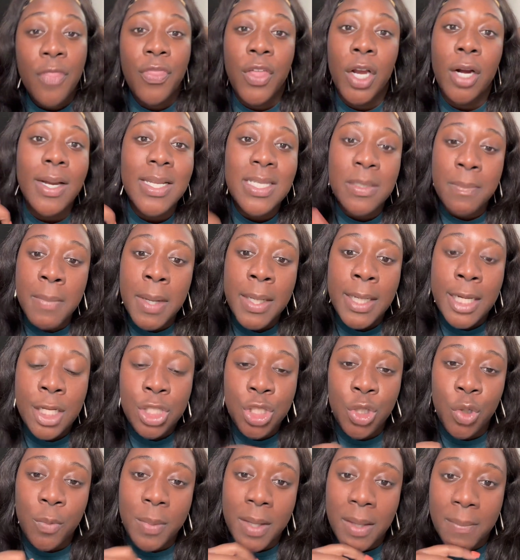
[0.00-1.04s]
There is
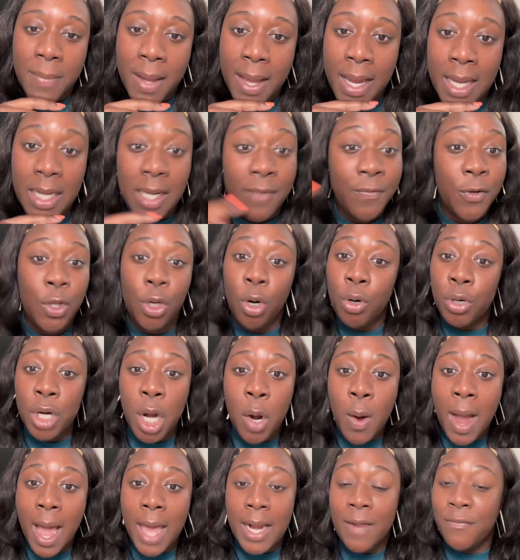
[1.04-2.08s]
money to be made. If you don't
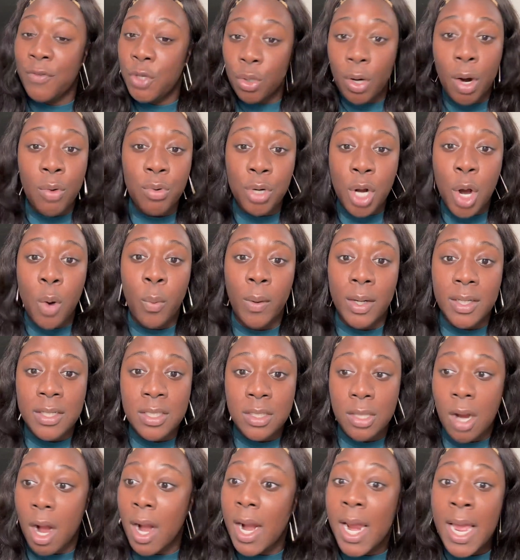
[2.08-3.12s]
know where to
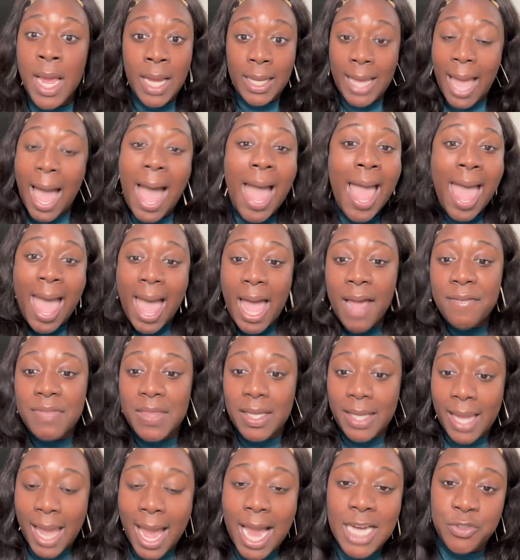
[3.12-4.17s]
start, I have
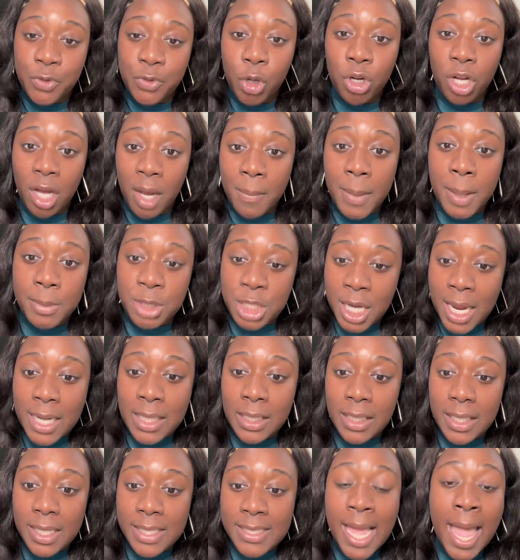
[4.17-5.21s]
the cash flow come up
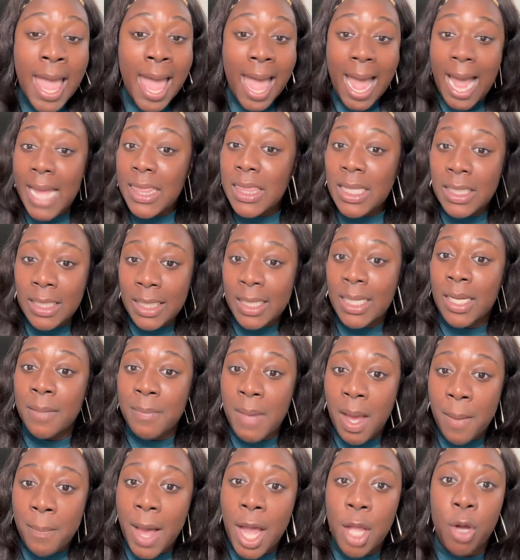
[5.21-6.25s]
checklist at the link
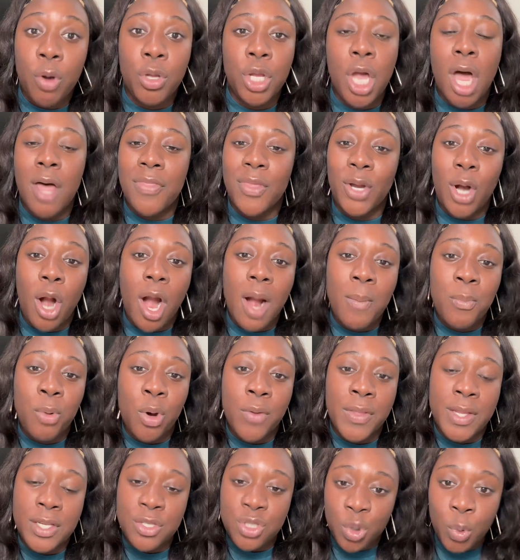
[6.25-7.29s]
in my bio. Y'all, there are
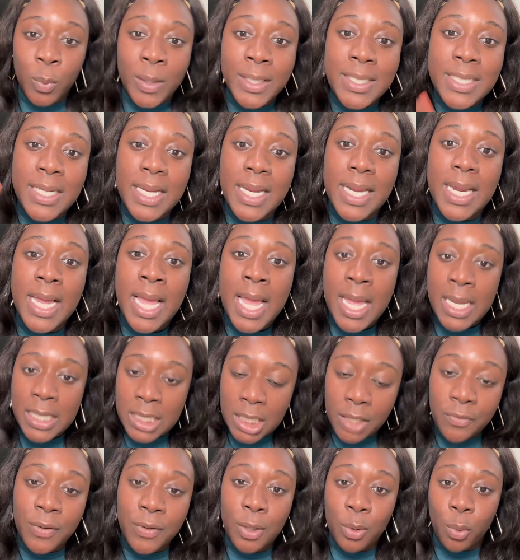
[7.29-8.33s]
more than 20
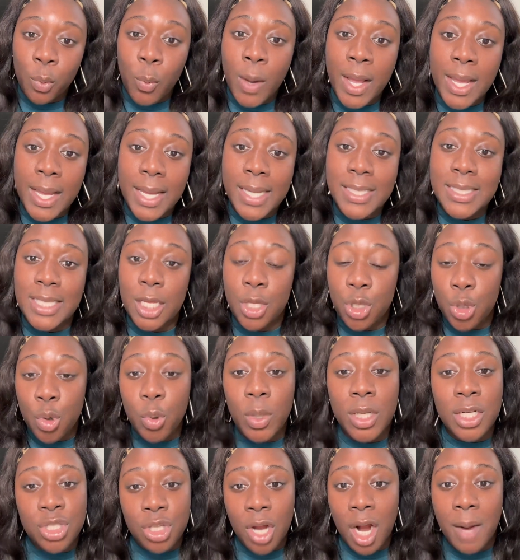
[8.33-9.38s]
different ways that you
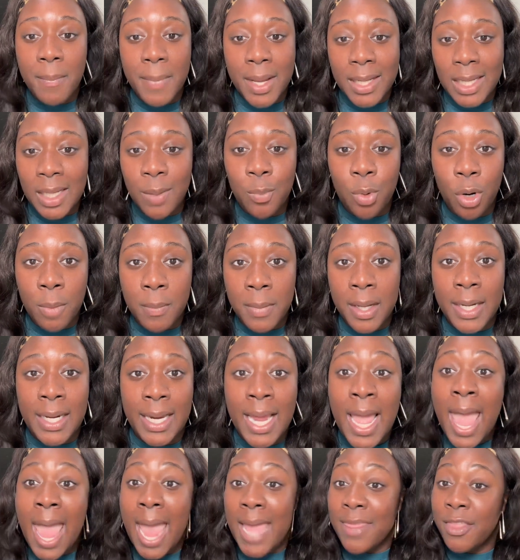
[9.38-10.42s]
can start making more
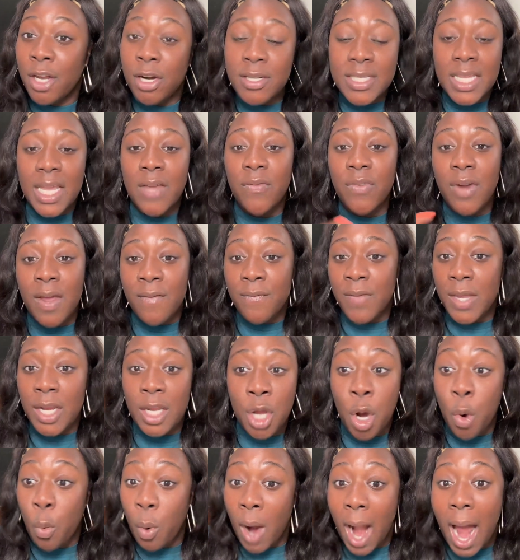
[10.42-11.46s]
money. And there's even a
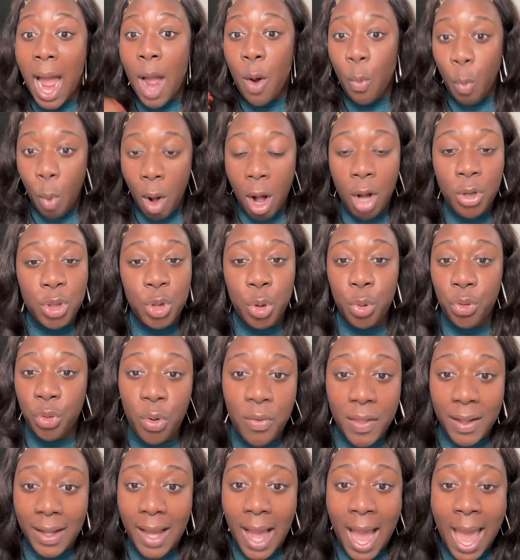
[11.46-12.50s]
video where I walk you
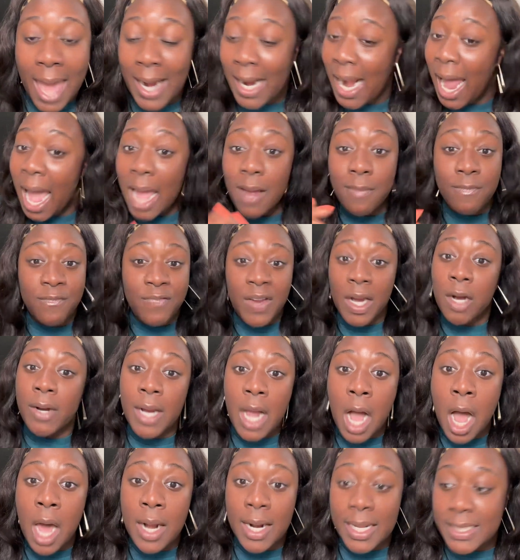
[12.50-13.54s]
through the guide, and I am
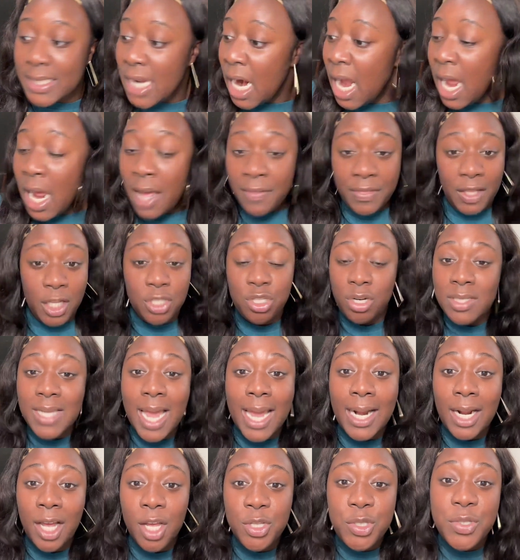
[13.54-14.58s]
very honest. These are
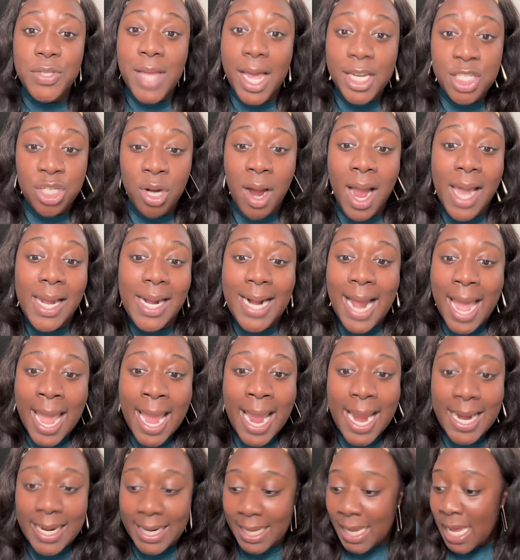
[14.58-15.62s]
side hustles I tried and I
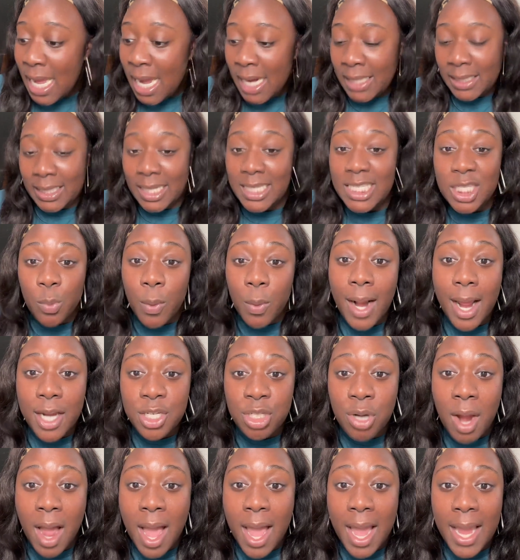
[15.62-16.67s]
hate it. This is what
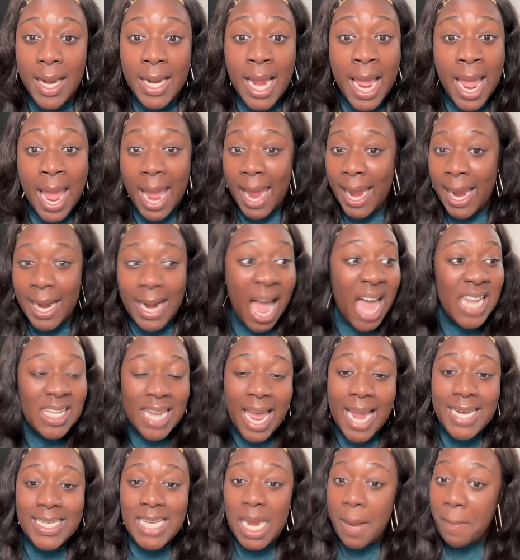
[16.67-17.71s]
I tried and I
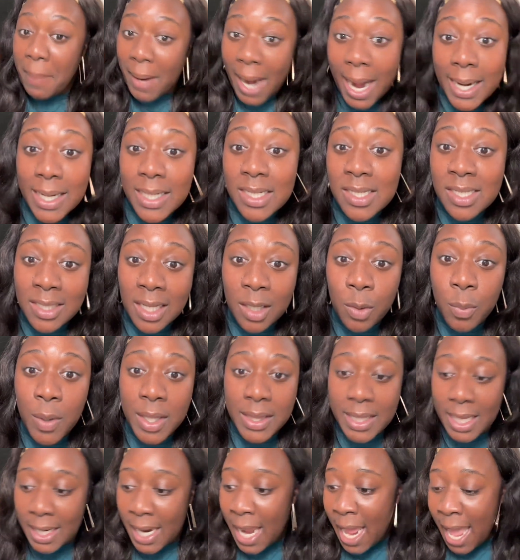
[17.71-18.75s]
liked it, but I didn't stick
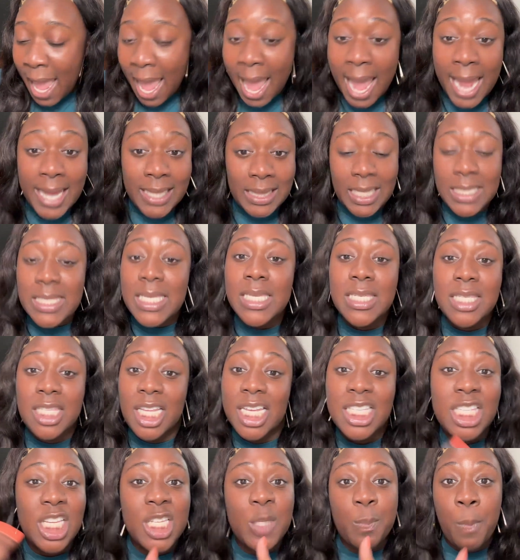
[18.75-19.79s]
with it. Hey, this
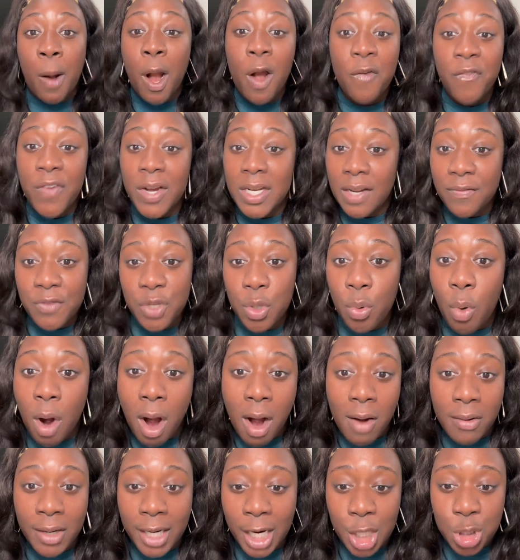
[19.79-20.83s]
is perfect if you
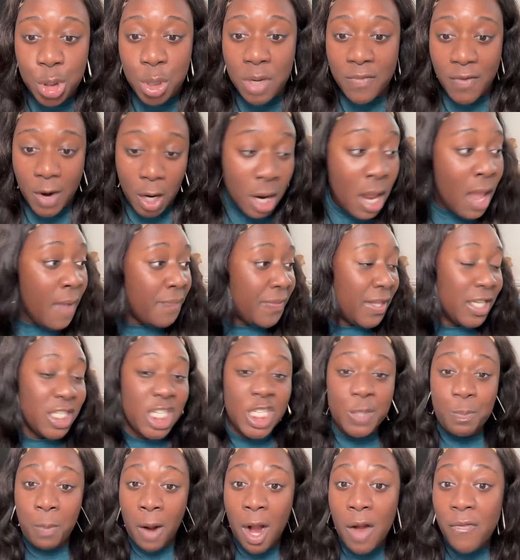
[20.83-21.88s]
are an introvert.
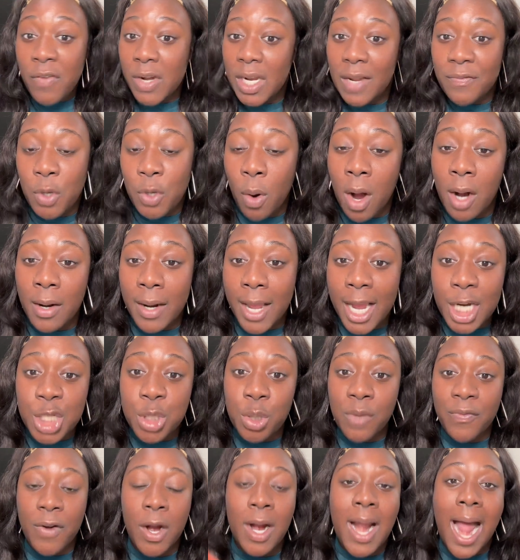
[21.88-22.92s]
This is perfect if you are an
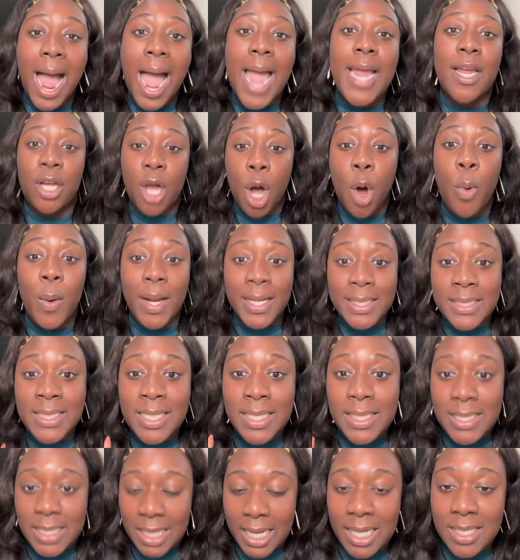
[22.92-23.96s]
extrovert. I go
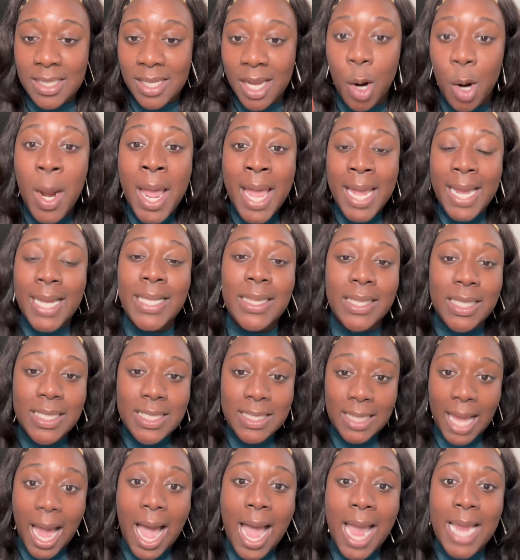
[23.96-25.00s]
into detail in
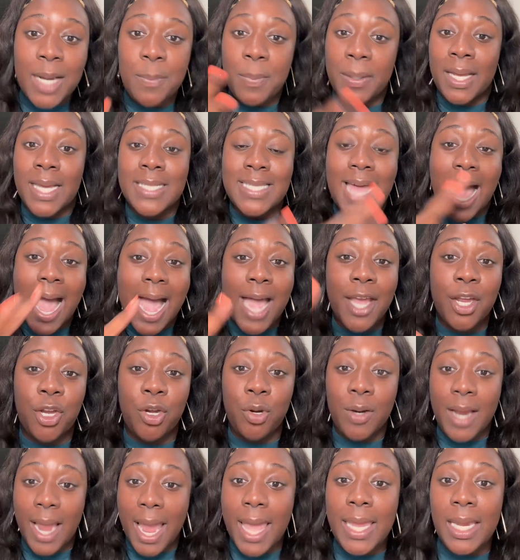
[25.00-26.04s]
this guide because I
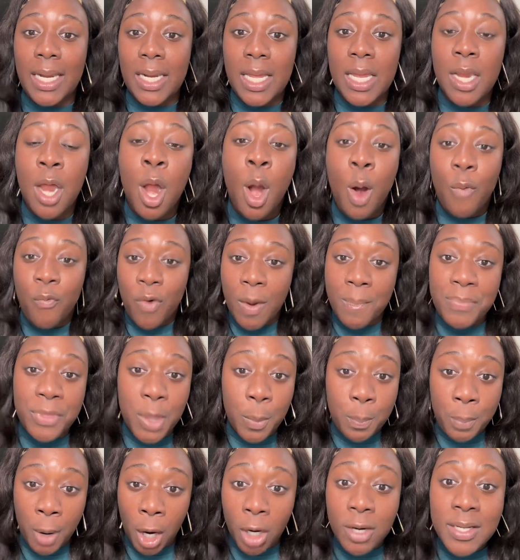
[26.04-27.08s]
created it from
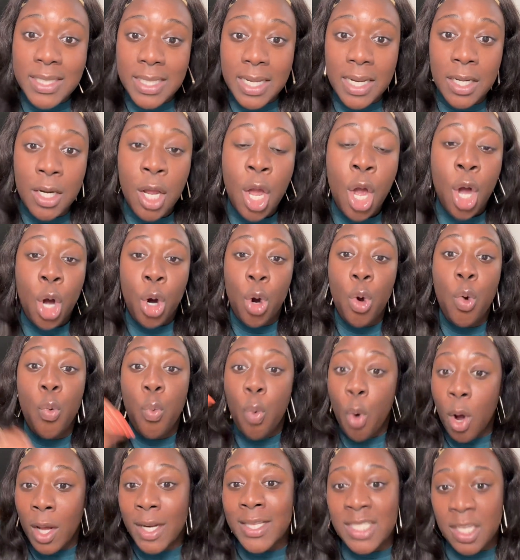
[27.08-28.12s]
the person who
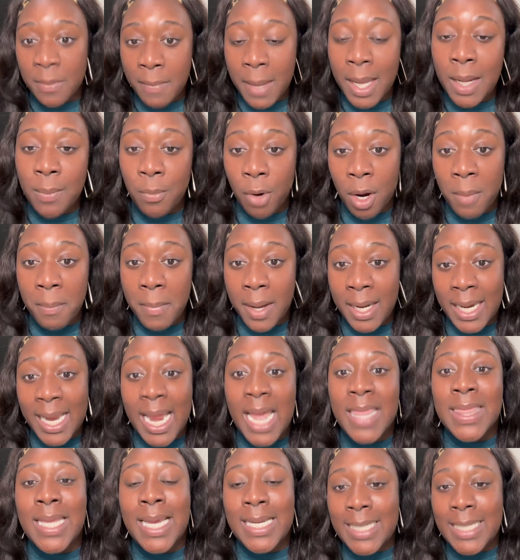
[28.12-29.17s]
wanted to make more
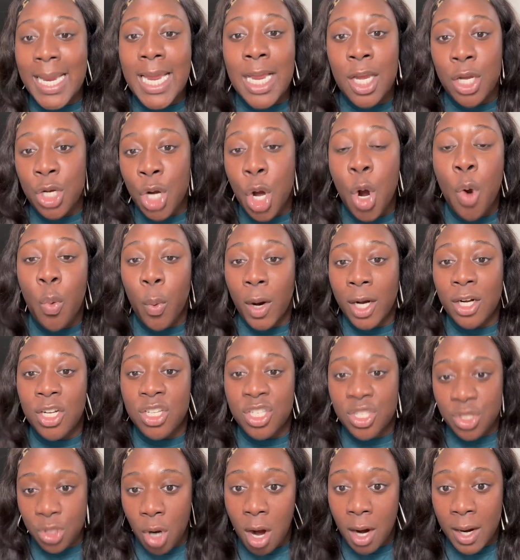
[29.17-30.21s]
money and they didn't know where
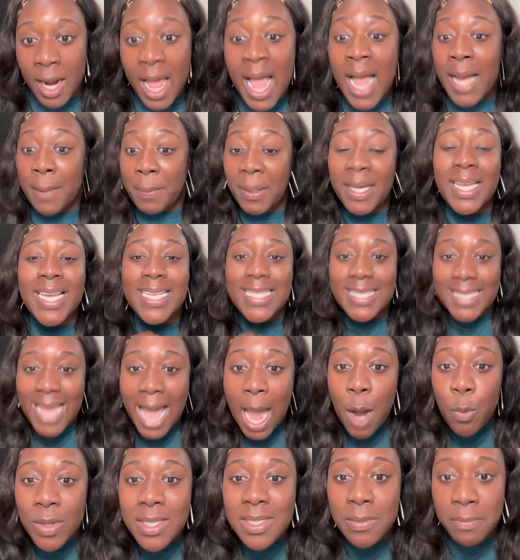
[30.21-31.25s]
to start, because
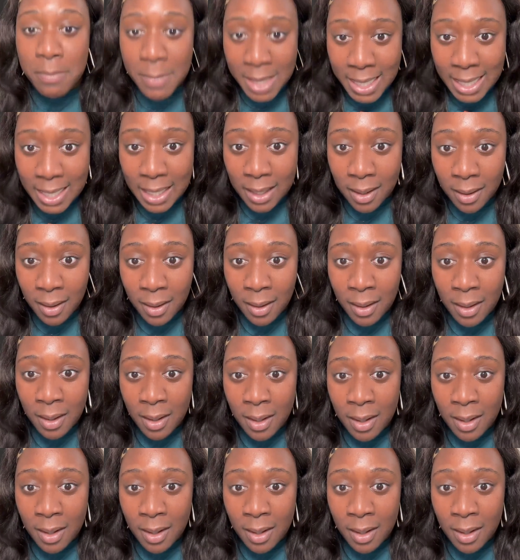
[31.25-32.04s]
that was me.